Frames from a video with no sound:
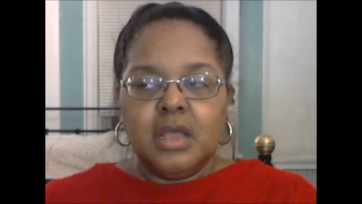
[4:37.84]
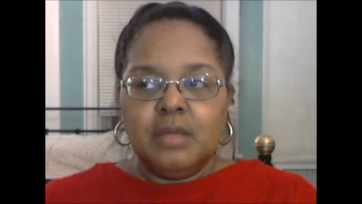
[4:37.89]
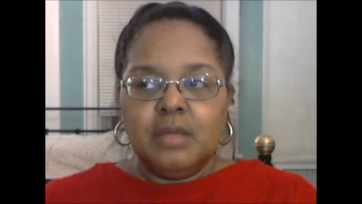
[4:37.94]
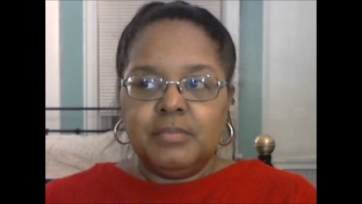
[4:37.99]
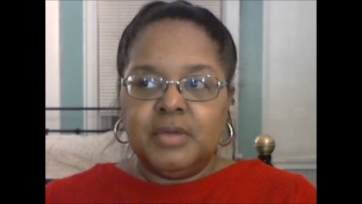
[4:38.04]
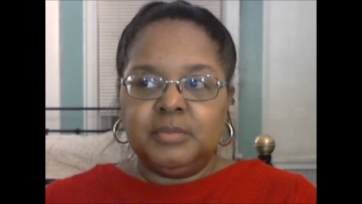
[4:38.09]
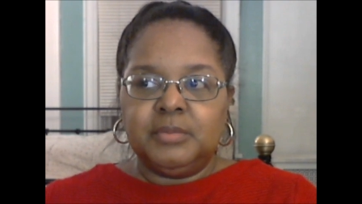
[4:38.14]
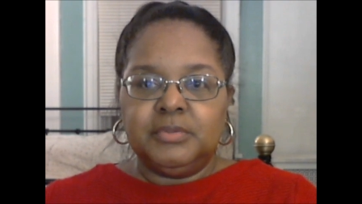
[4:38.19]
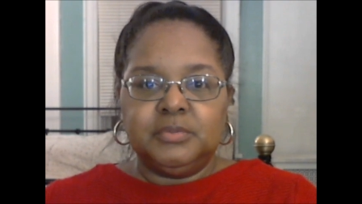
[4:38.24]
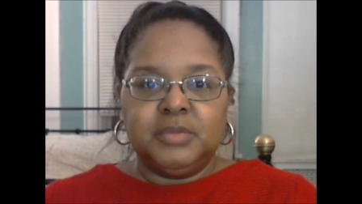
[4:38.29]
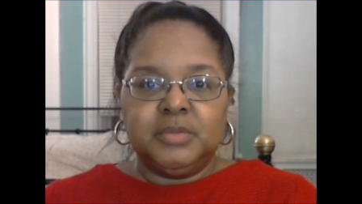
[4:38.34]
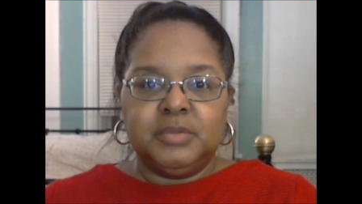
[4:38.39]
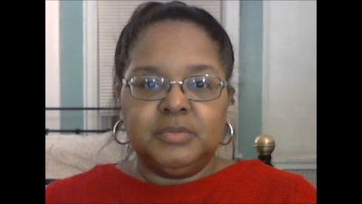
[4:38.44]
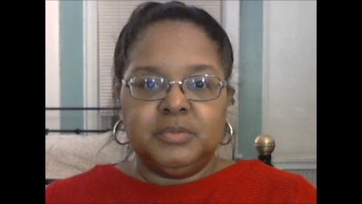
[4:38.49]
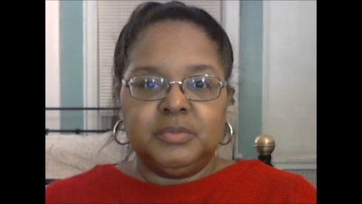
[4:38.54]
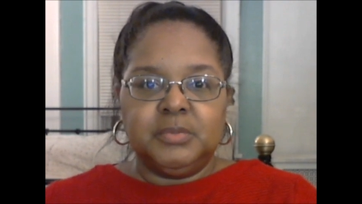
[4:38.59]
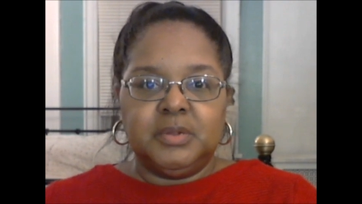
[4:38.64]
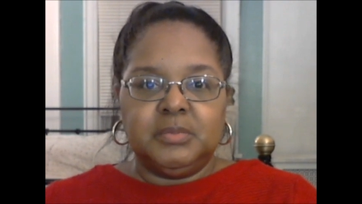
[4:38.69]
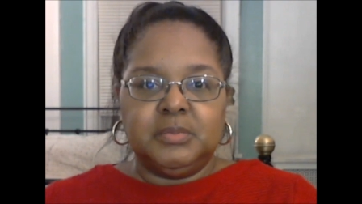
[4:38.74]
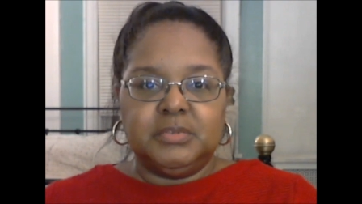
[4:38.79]
Mumble,
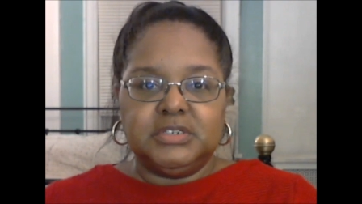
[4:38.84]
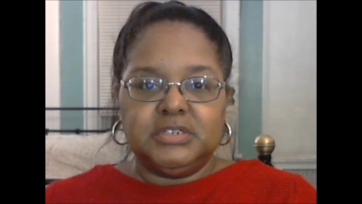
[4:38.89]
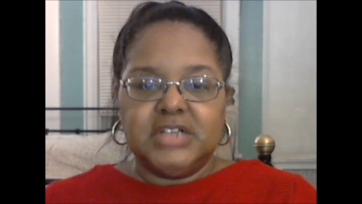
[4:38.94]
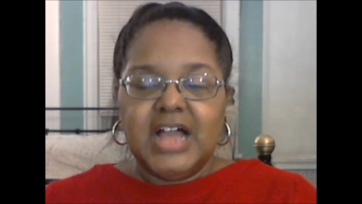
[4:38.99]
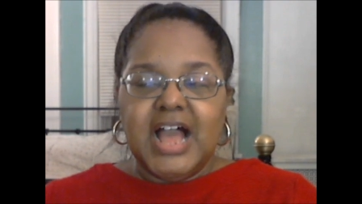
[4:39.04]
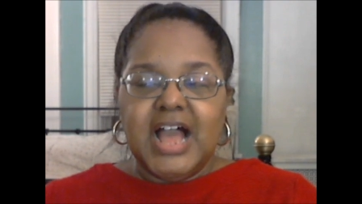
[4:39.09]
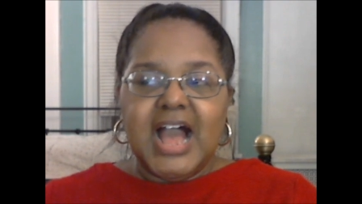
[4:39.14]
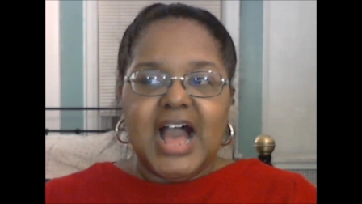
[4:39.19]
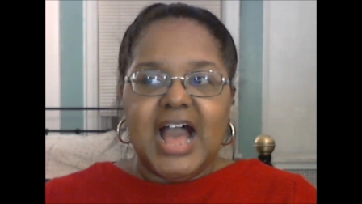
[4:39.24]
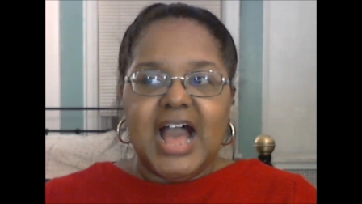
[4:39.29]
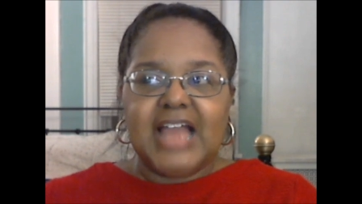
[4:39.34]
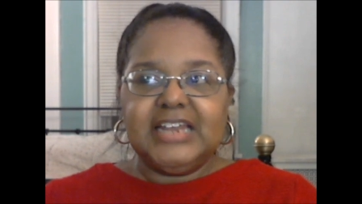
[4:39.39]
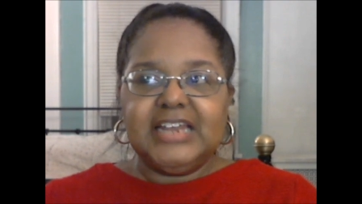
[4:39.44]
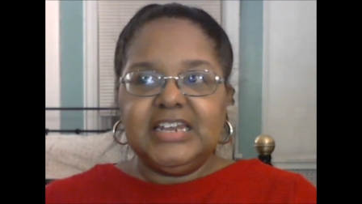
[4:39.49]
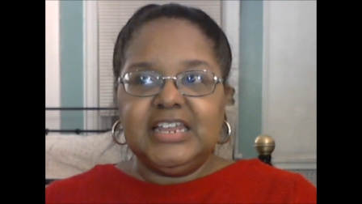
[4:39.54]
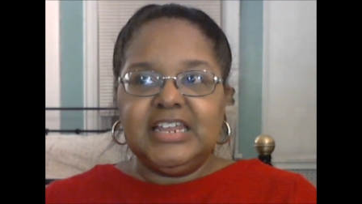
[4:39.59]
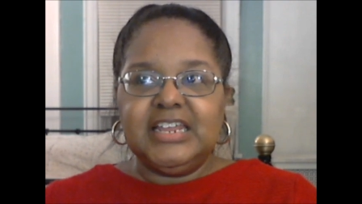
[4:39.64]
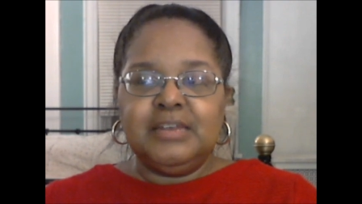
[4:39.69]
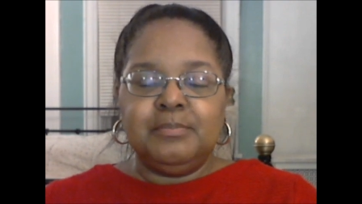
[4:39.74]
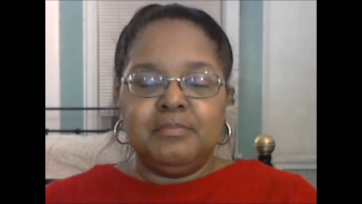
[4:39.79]
mumble, mumble. I
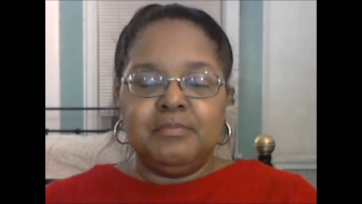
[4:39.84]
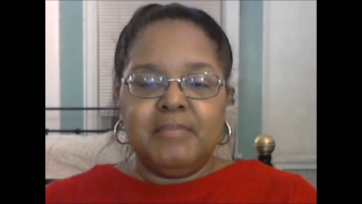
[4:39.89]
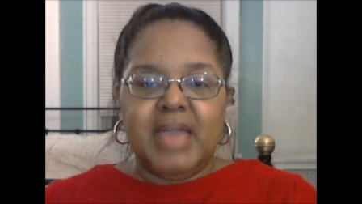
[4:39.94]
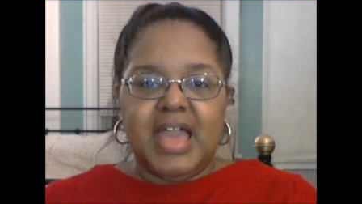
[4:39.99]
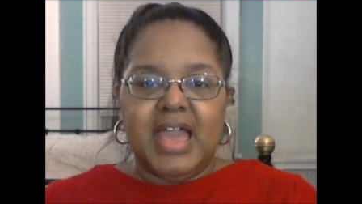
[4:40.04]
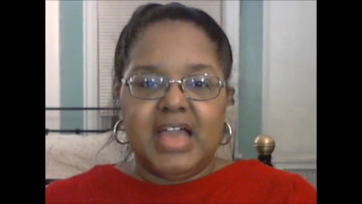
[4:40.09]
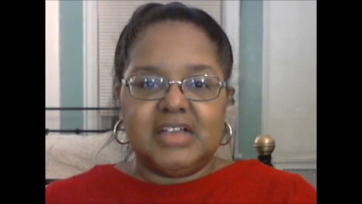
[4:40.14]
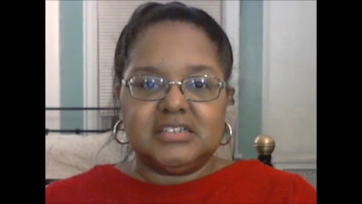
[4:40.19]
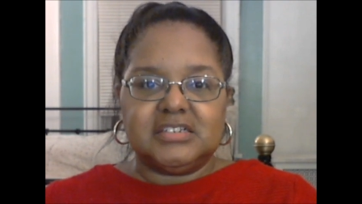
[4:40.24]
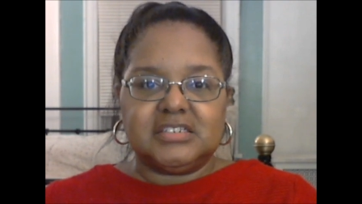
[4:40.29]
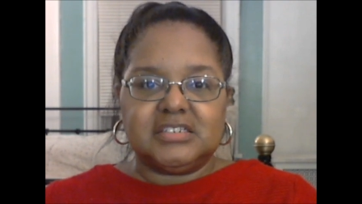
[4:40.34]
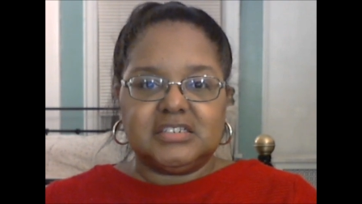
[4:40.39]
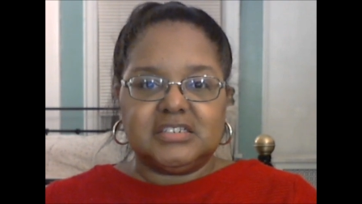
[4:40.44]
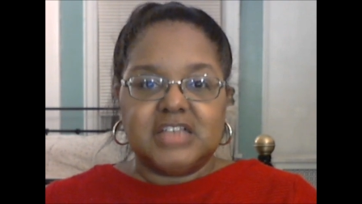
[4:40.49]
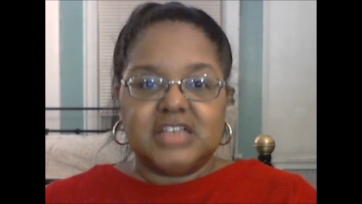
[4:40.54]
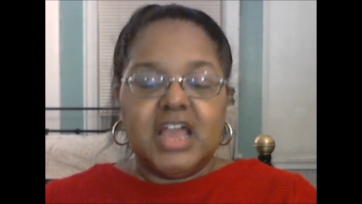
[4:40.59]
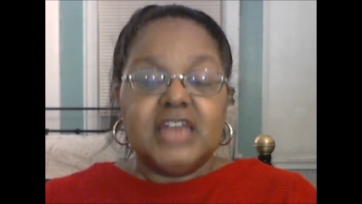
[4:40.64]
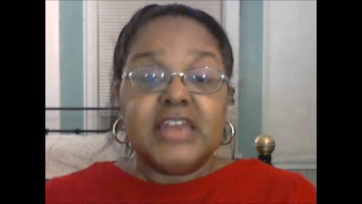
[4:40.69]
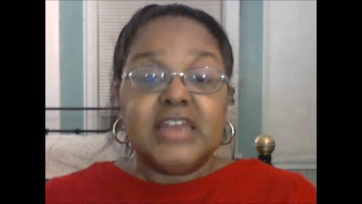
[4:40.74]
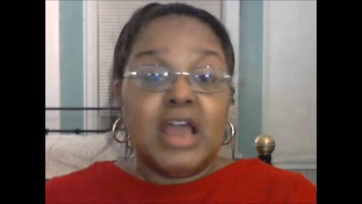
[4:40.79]
need masks.
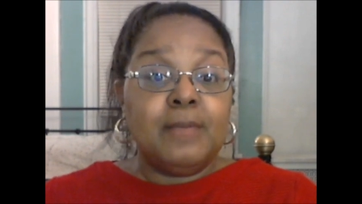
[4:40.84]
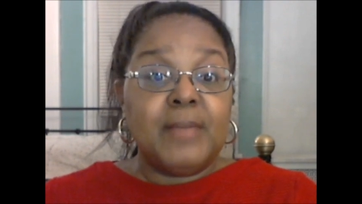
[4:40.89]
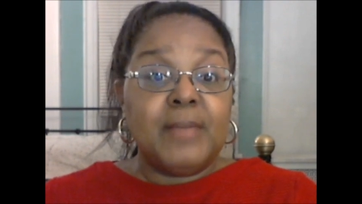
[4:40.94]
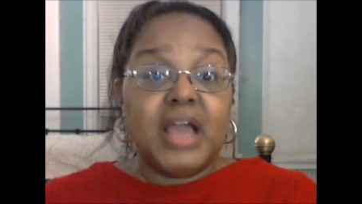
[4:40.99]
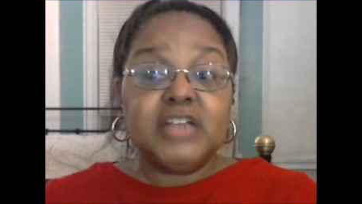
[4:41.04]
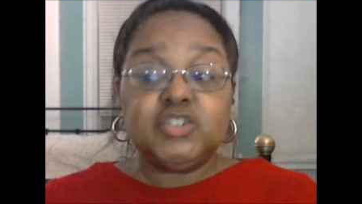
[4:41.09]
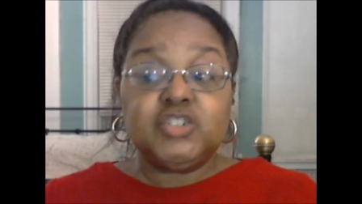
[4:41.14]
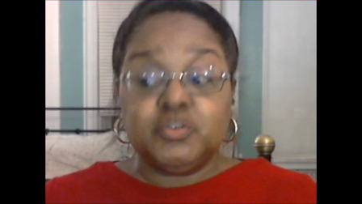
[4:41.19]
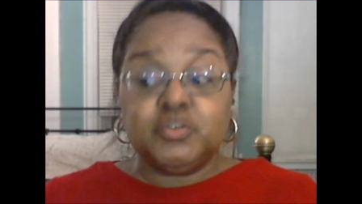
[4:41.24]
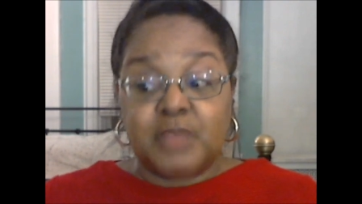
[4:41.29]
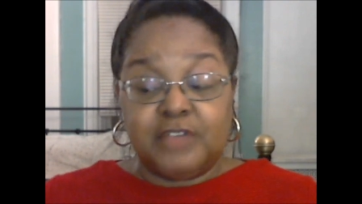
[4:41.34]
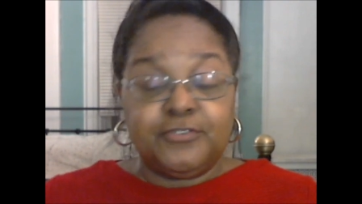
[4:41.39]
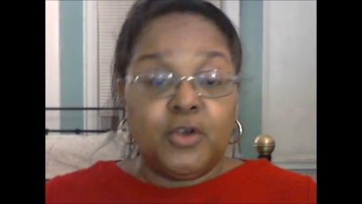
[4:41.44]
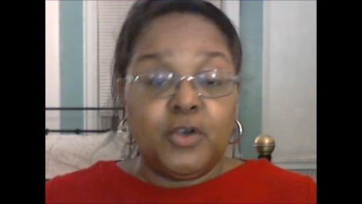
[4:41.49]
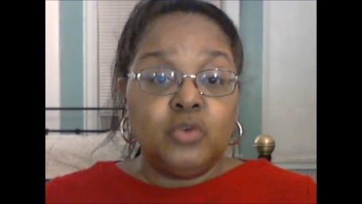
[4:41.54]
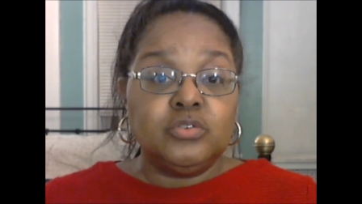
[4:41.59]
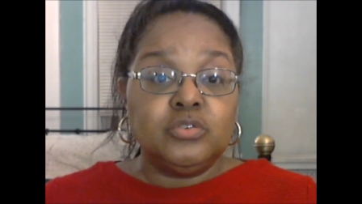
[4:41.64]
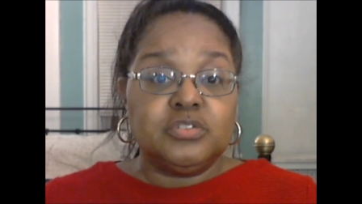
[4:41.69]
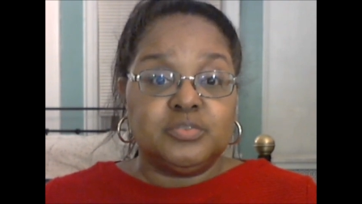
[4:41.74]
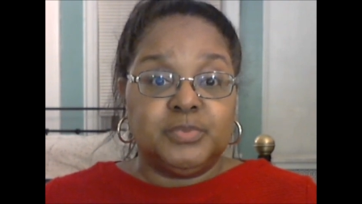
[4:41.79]
Now, mind you, my
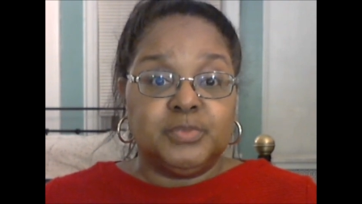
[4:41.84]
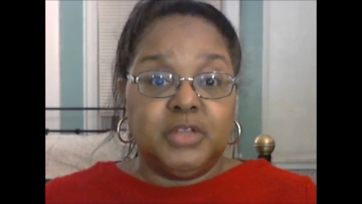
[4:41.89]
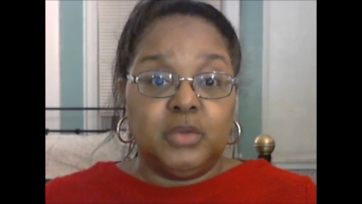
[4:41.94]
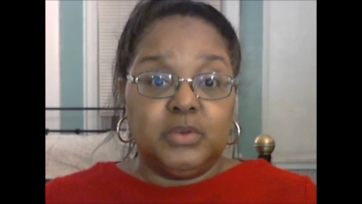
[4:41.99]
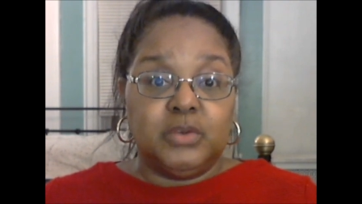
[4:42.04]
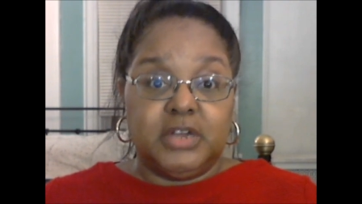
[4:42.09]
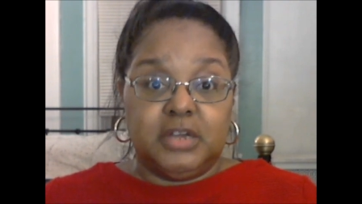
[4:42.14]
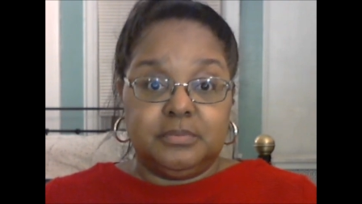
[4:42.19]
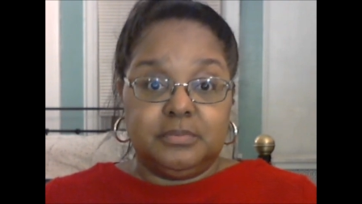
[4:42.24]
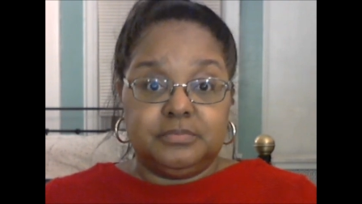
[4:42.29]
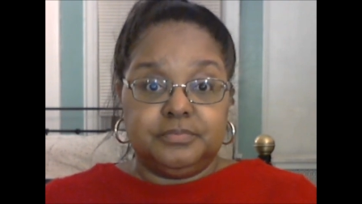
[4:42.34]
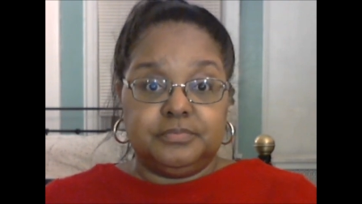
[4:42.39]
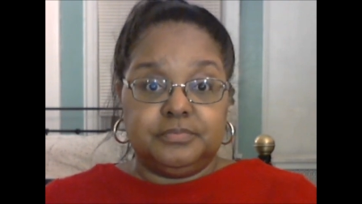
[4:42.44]
phone is blown up.